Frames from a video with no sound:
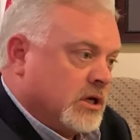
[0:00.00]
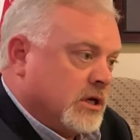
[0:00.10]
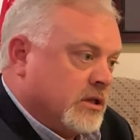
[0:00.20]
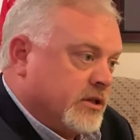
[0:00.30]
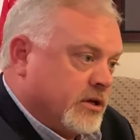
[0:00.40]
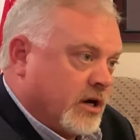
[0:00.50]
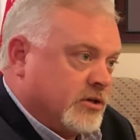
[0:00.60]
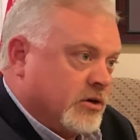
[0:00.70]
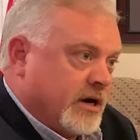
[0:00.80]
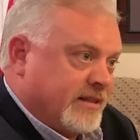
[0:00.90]
The
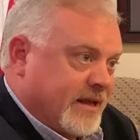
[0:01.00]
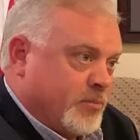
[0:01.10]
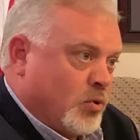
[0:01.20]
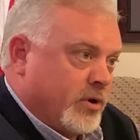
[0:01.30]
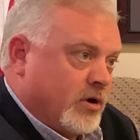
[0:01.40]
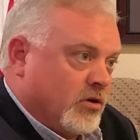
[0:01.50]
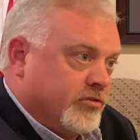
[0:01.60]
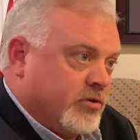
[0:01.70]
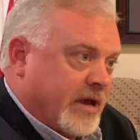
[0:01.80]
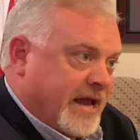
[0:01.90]
doctor at that point
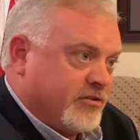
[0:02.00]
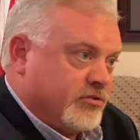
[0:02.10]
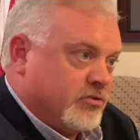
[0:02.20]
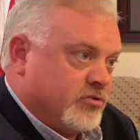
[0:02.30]
also has